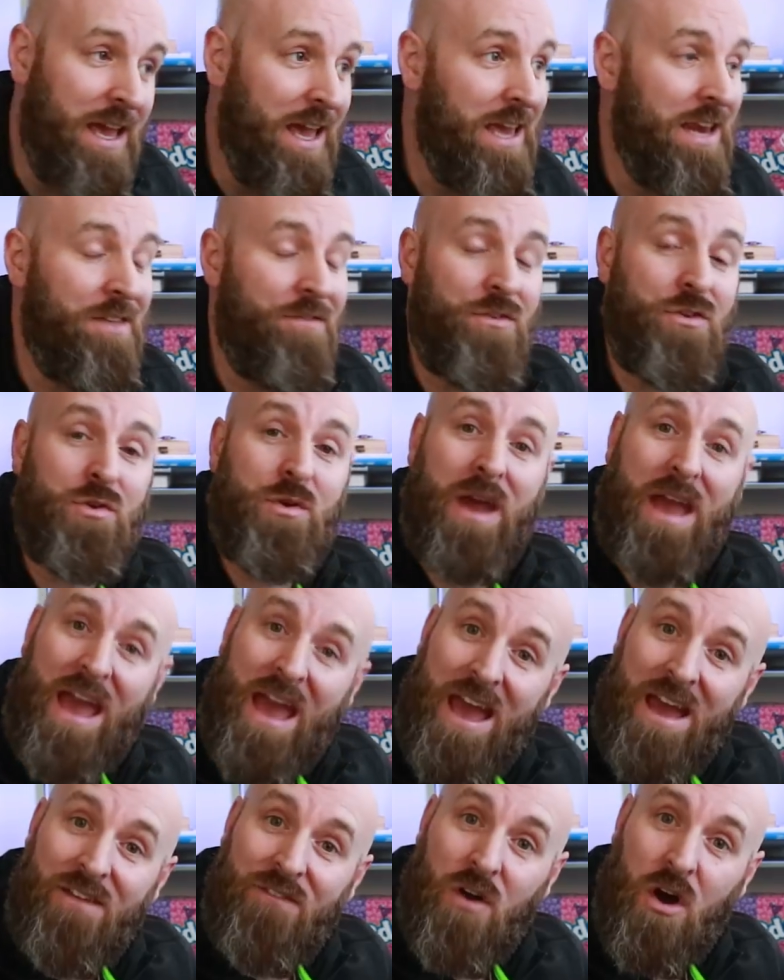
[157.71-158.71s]
And if you
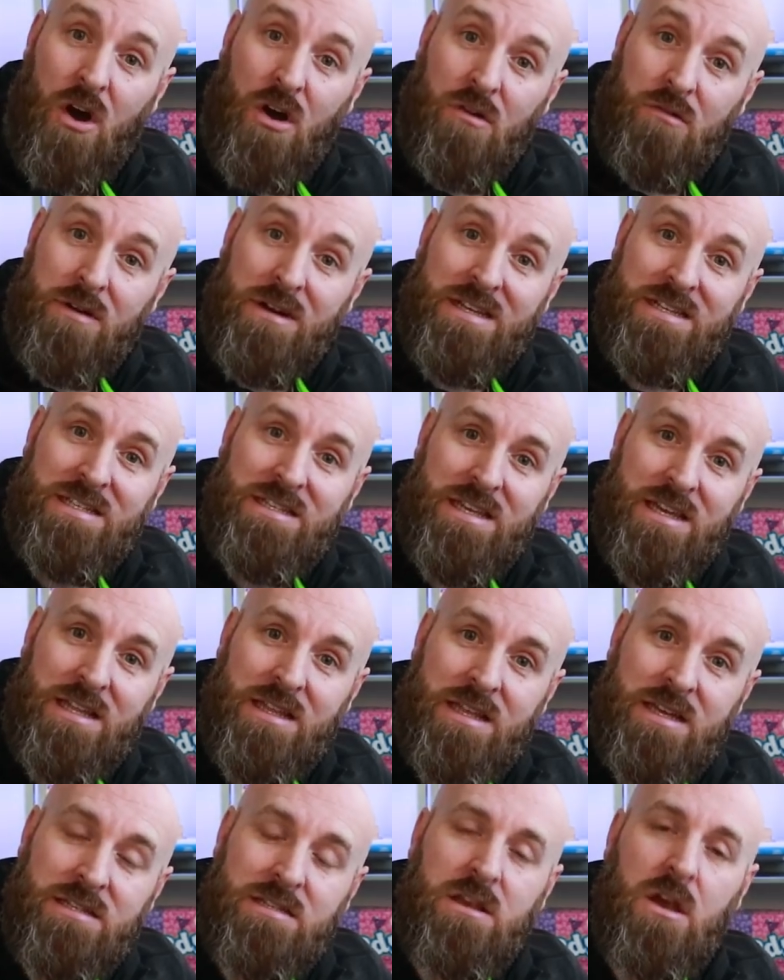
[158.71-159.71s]
have already seen
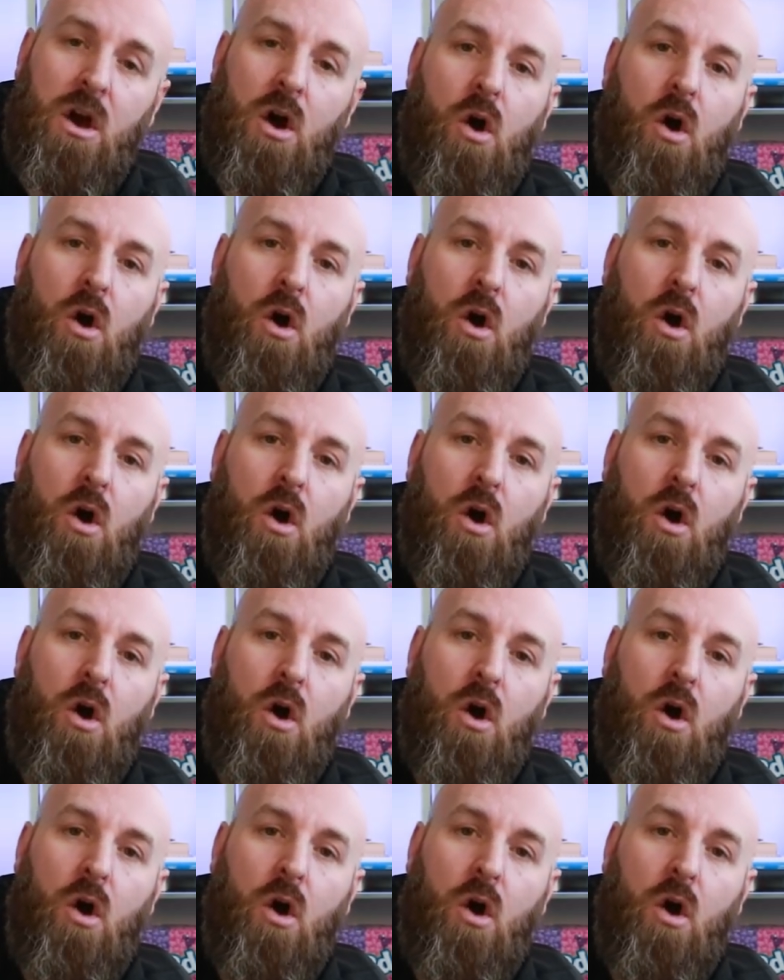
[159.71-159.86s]
this,